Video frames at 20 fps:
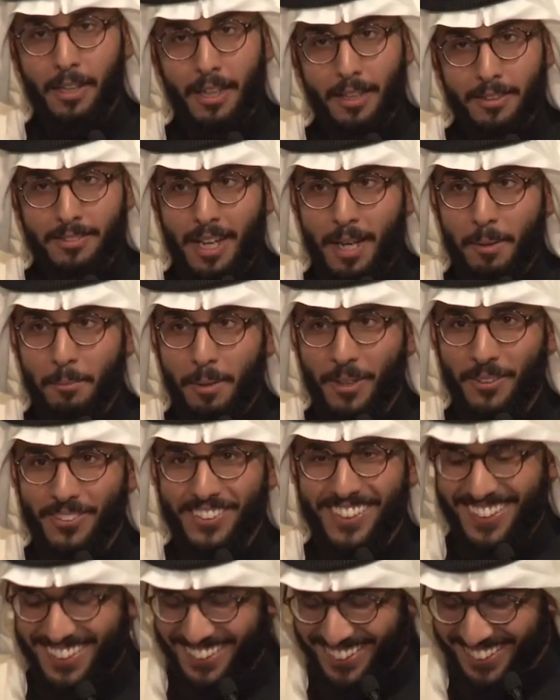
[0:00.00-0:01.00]
Yeah, time
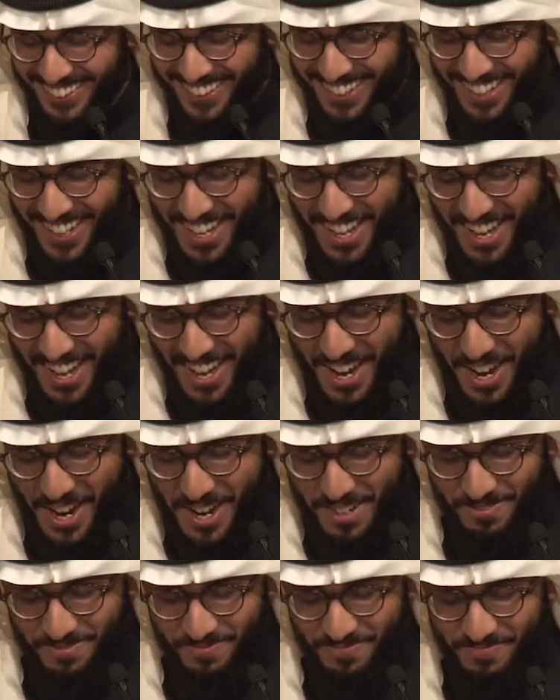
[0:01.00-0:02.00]

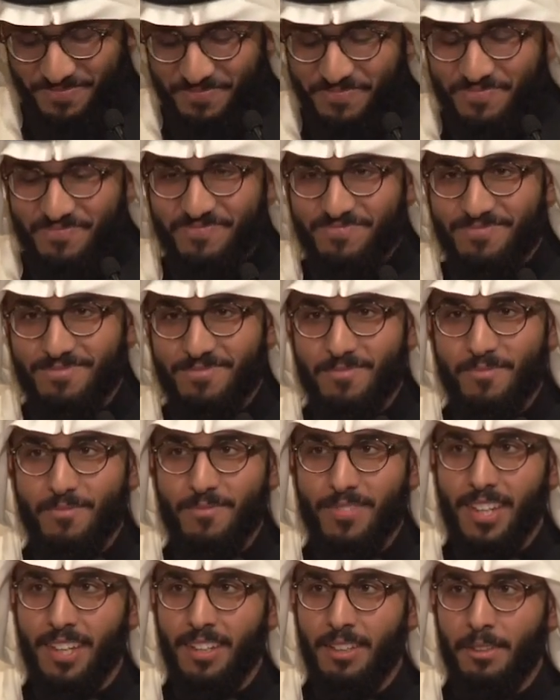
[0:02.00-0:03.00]
out.
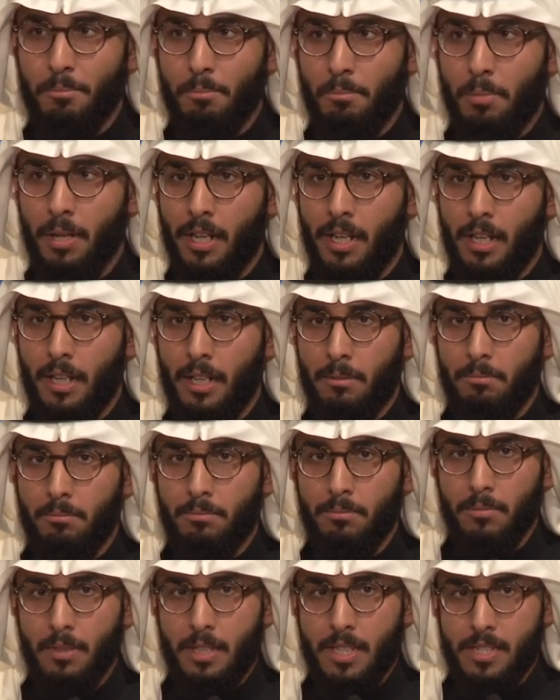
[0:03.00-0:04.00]
But
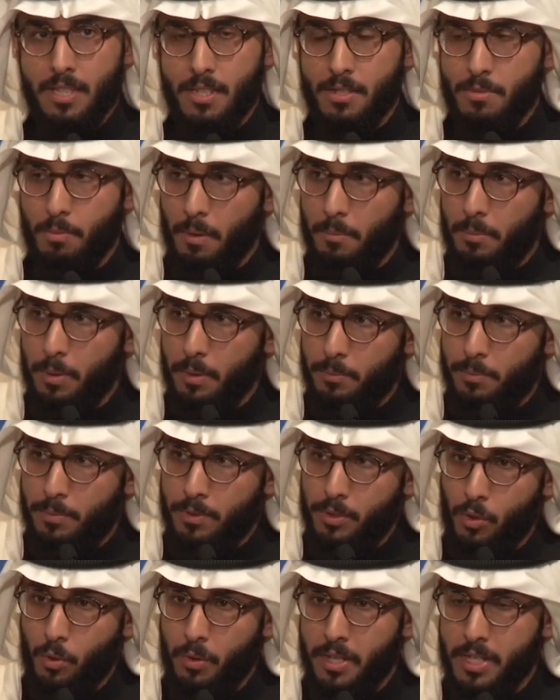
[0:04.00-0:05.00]
this is what we've
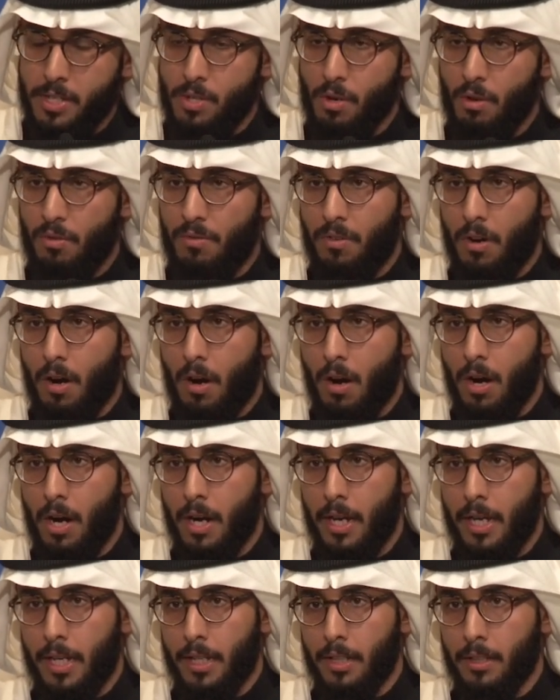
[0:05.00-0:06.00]
been doing so
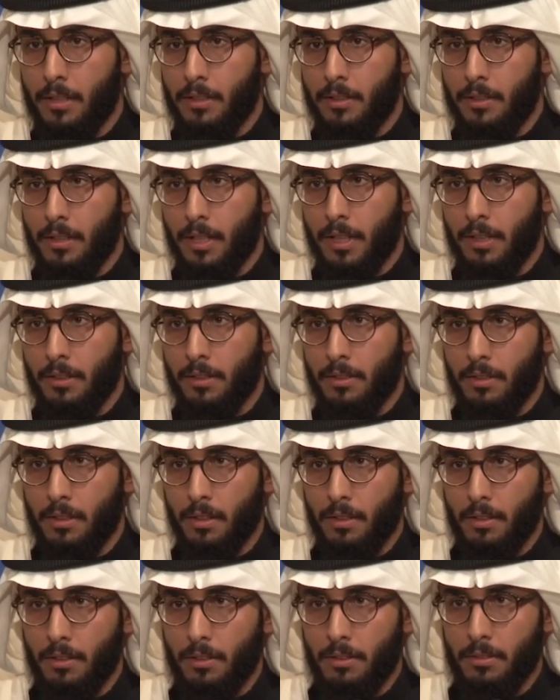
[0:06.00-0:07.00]
far, and
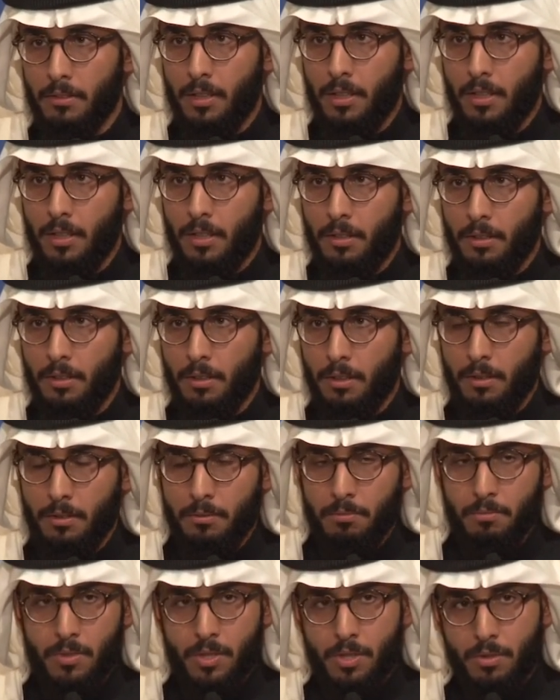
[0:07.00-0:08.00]

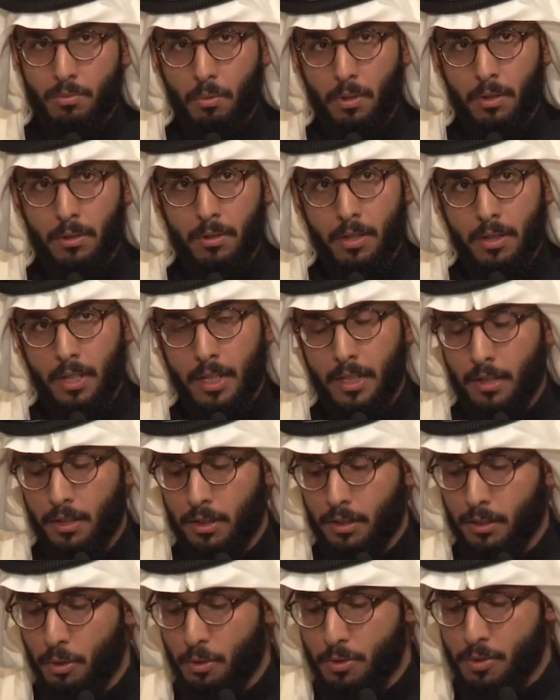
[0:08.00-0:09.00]
just one thing
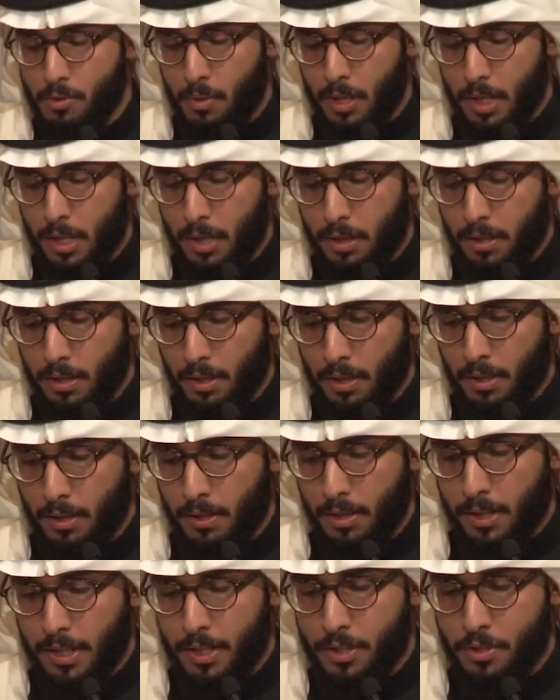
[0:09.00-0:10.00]
to close with,
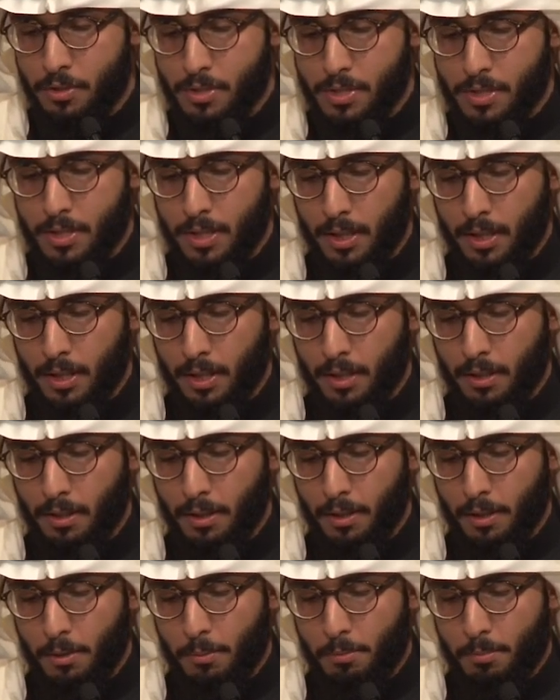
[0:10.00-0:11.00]
an interesting
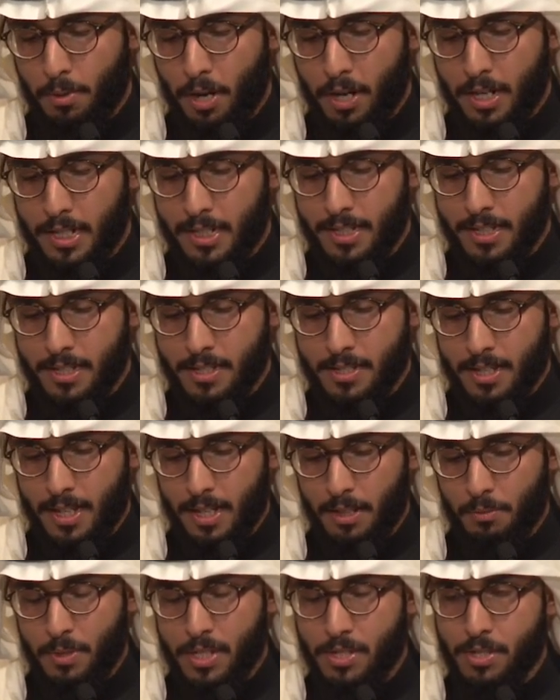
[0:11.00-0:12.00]
part, is
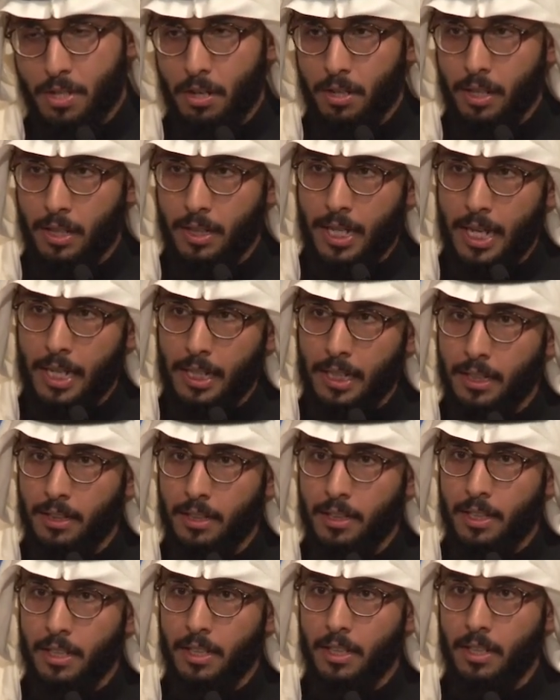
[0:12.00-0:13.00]
that we started
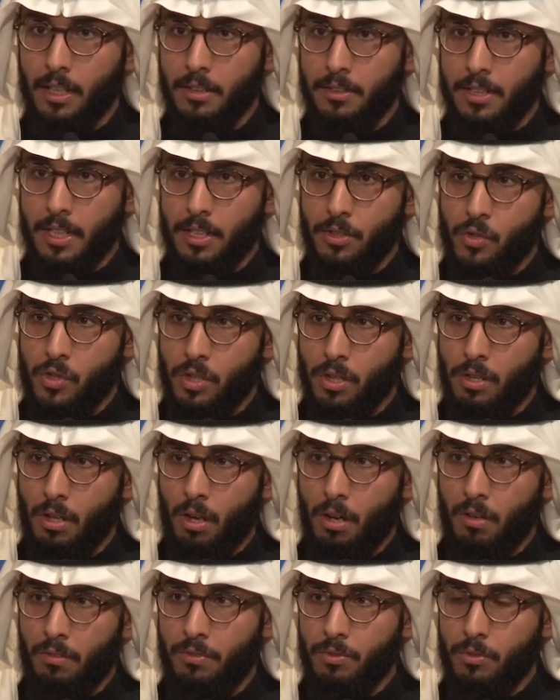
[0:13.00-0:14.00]
getting the attention
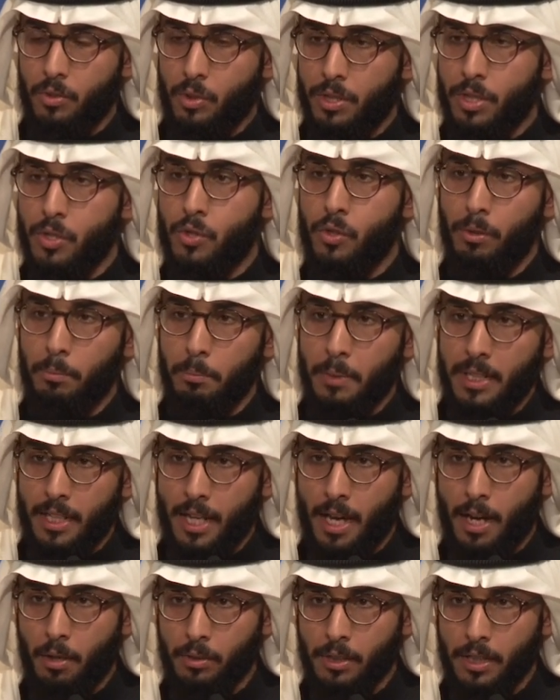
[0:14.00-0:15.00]
of traditional
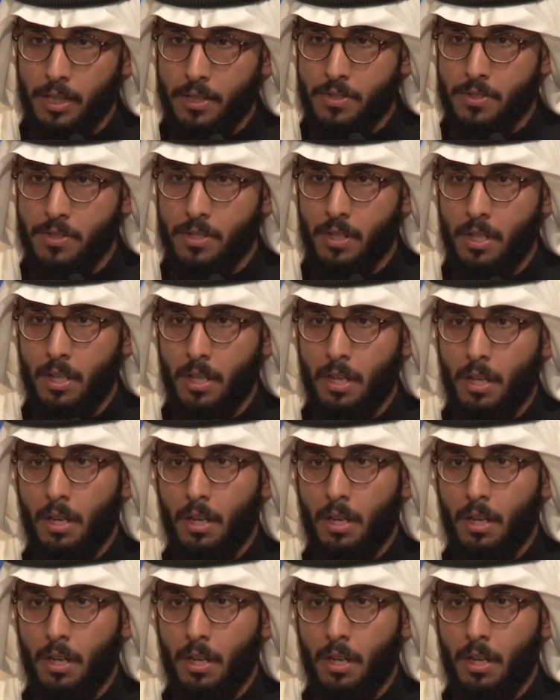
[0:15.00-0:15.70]
media outlets.